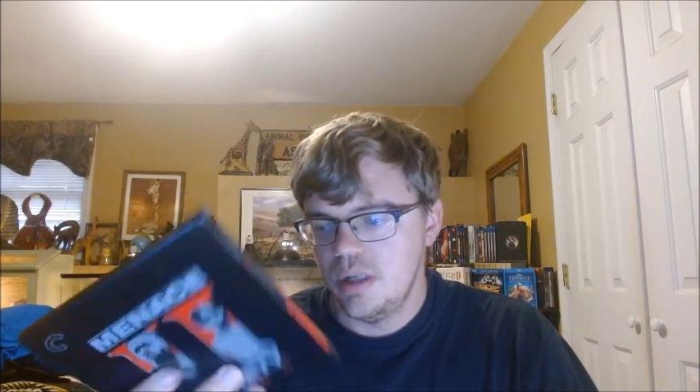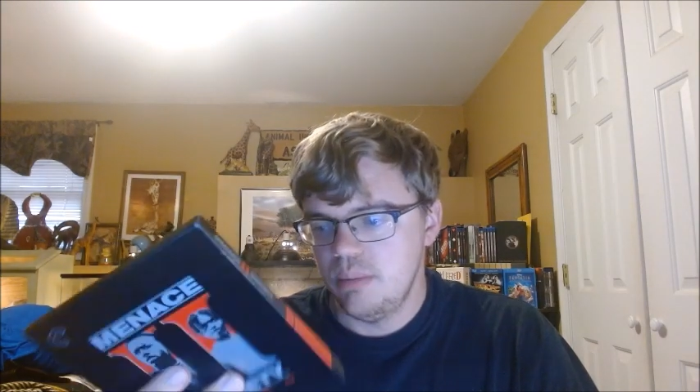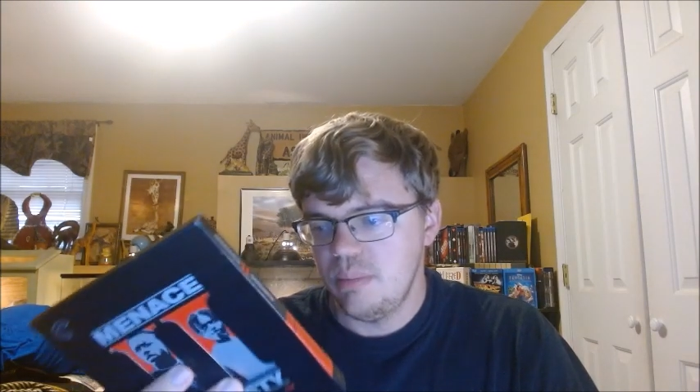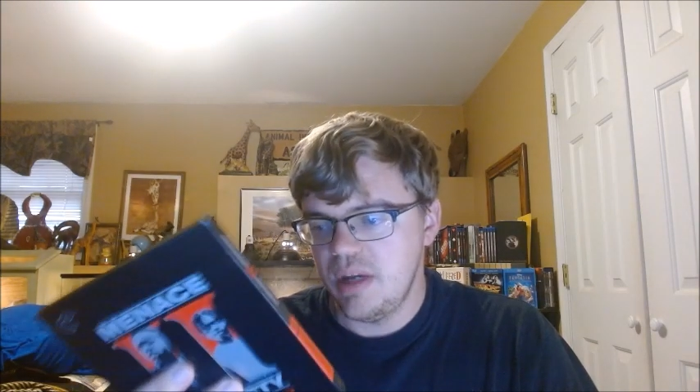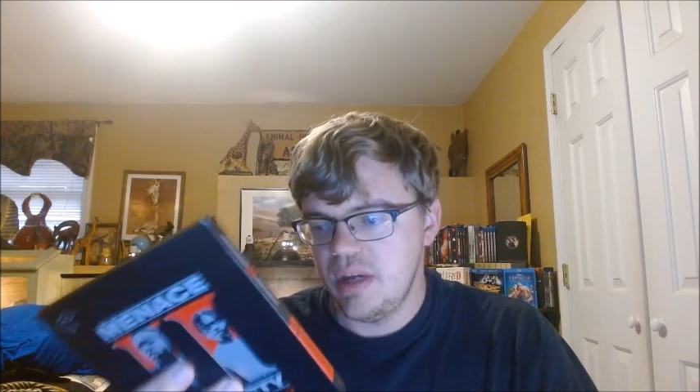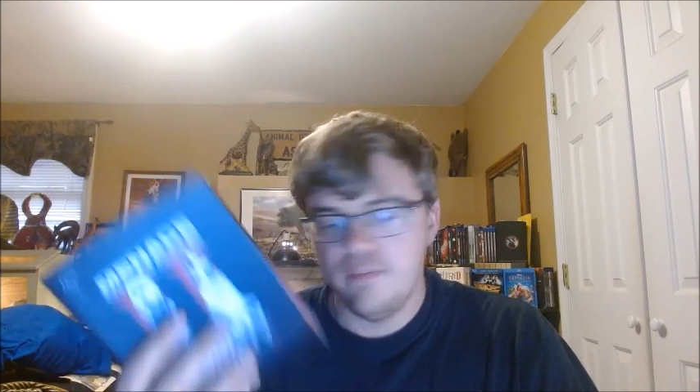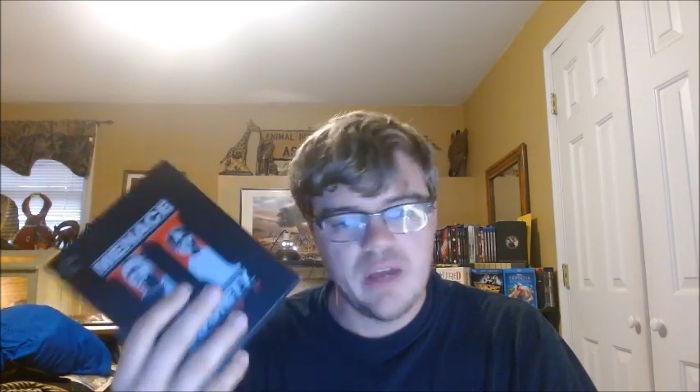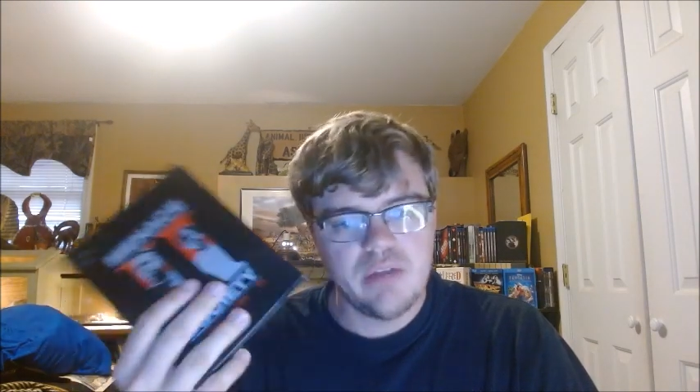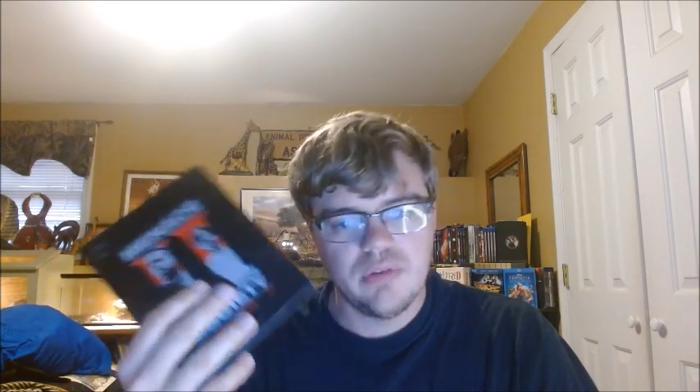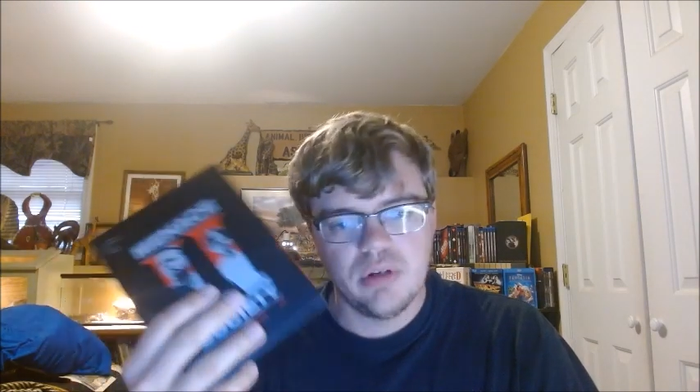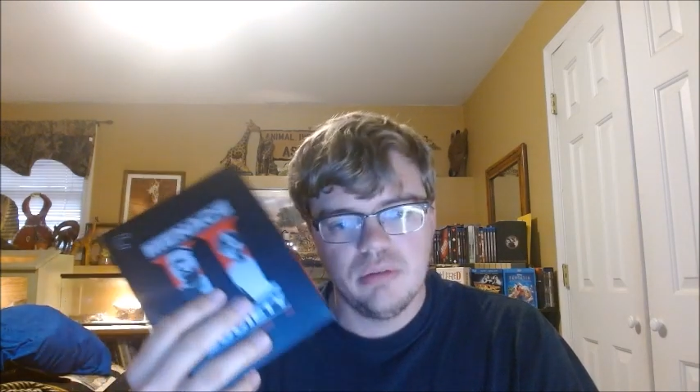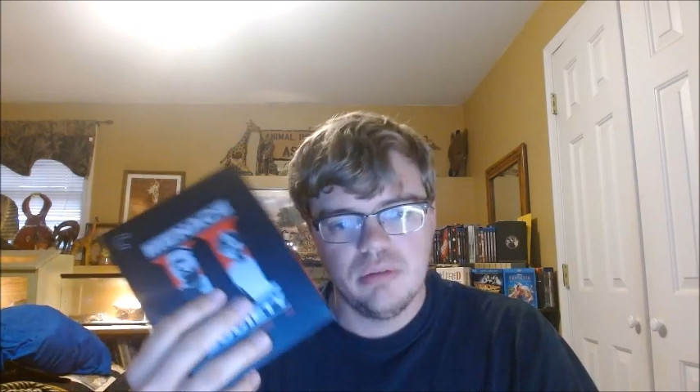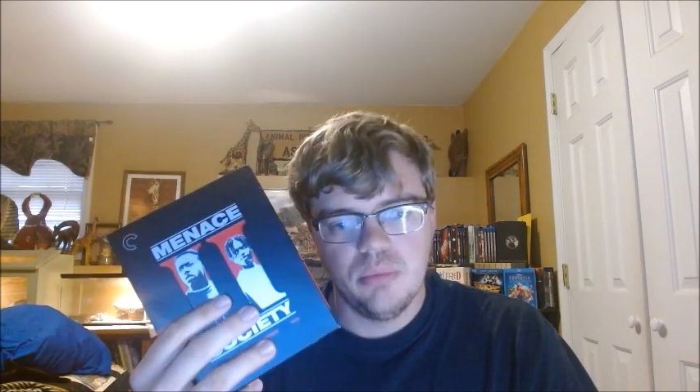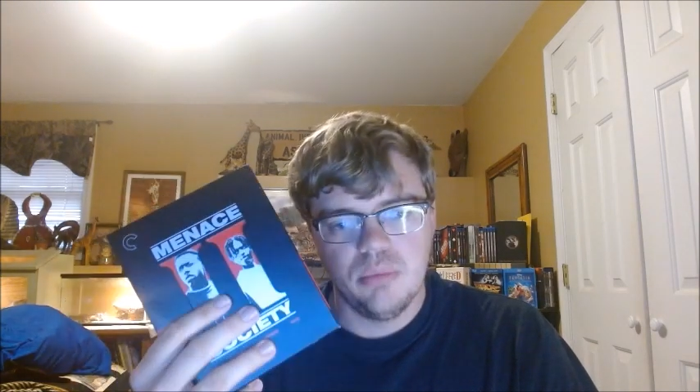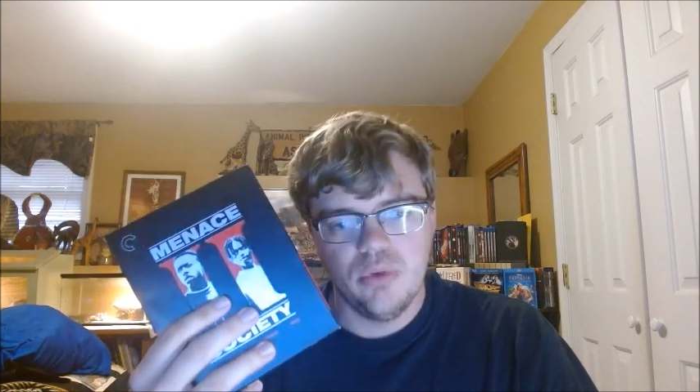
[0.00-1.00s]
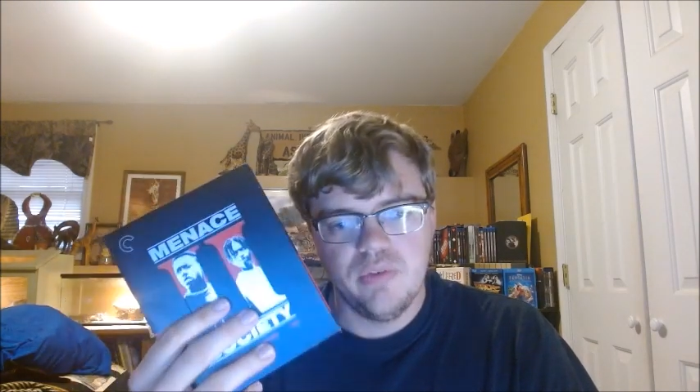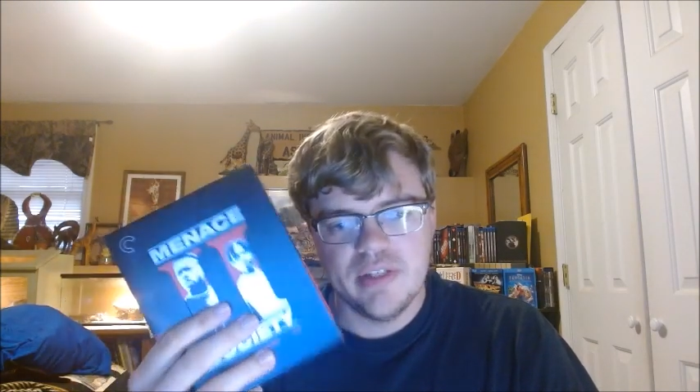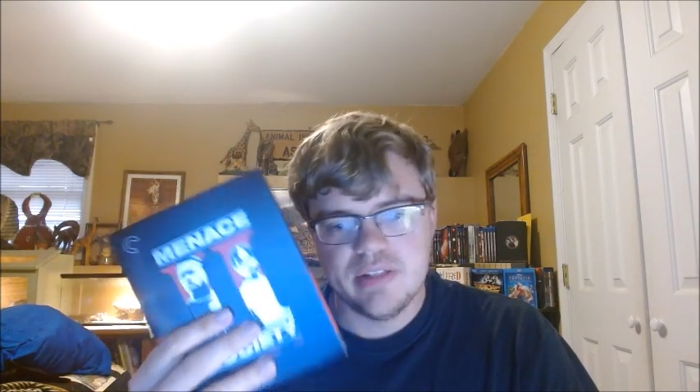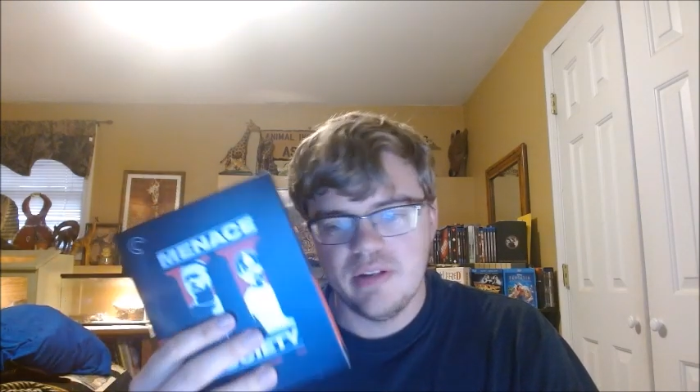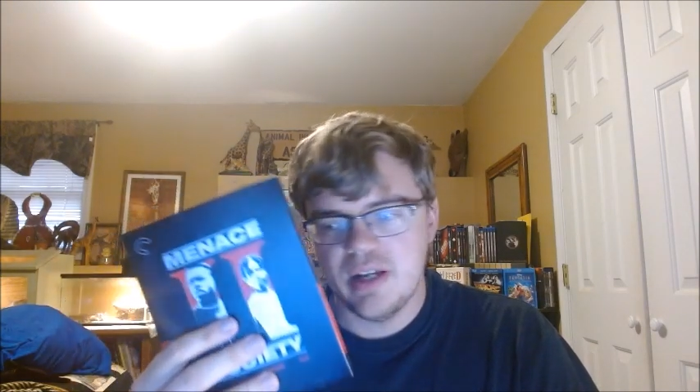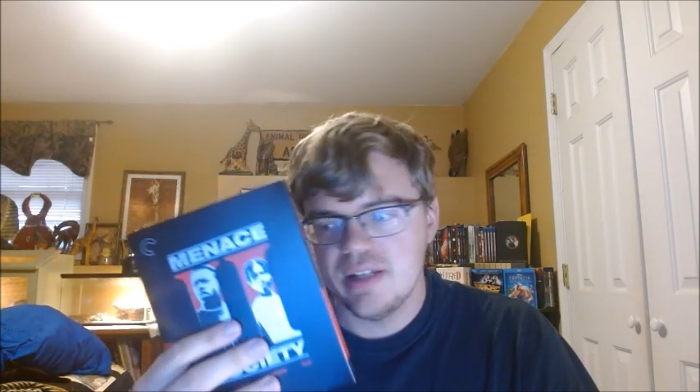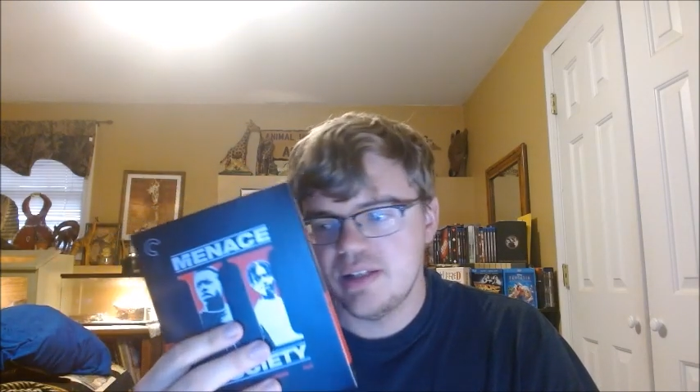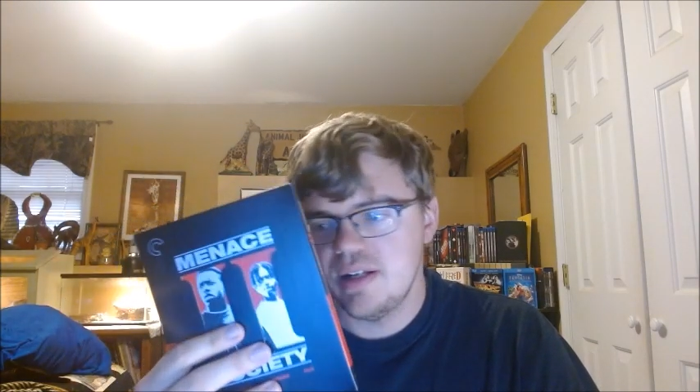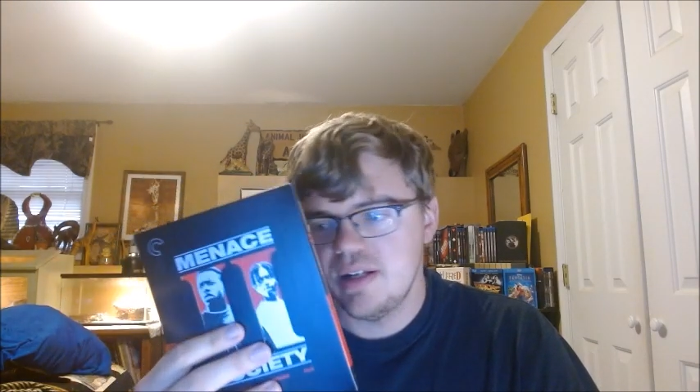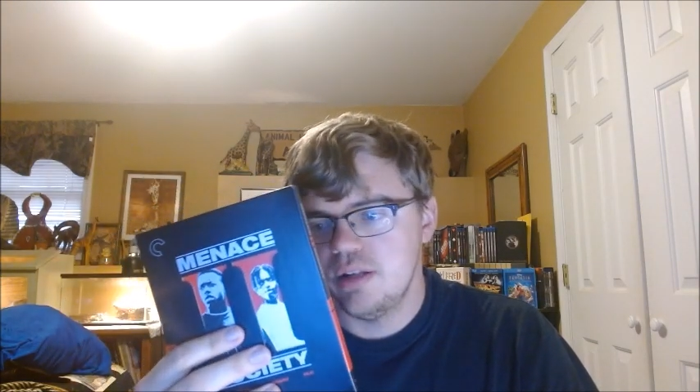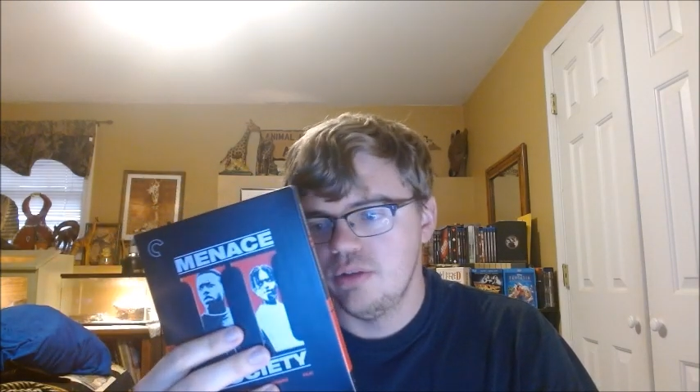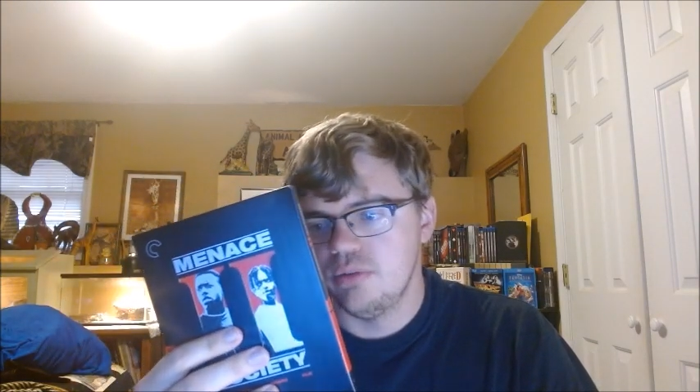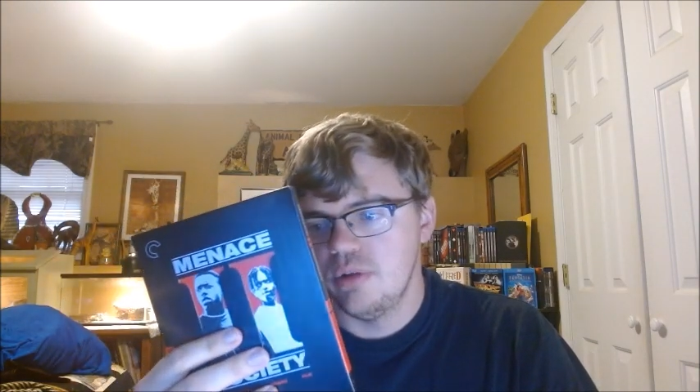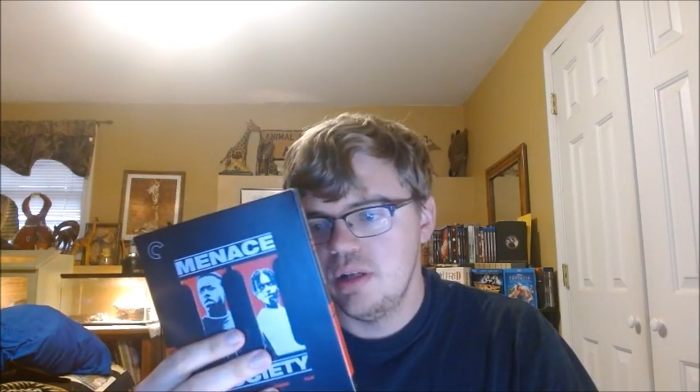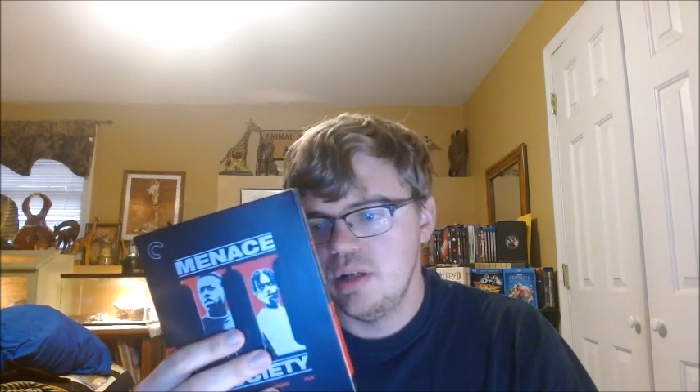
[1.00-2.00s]
my favorite movies in
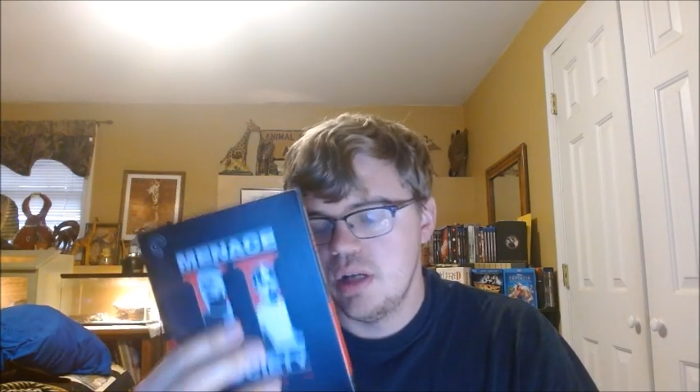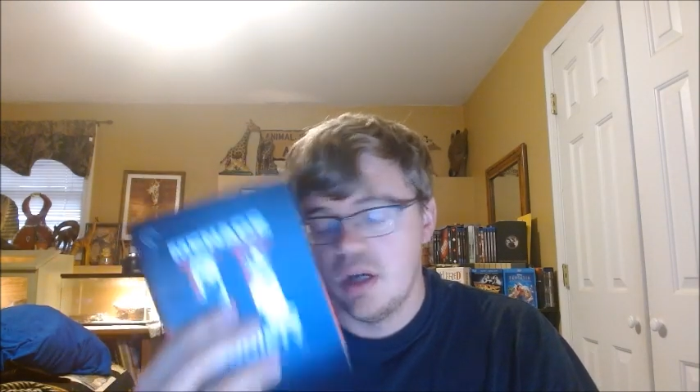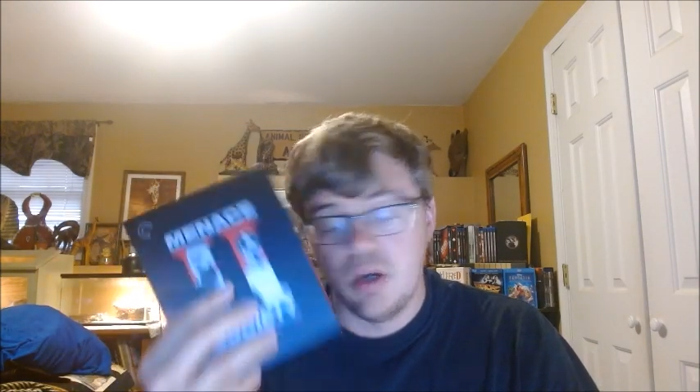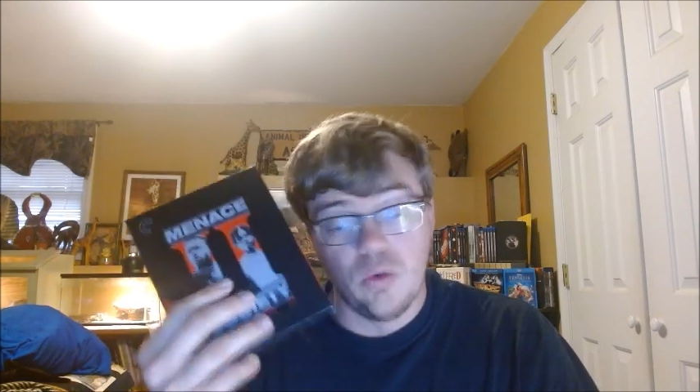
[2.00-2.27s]
1993.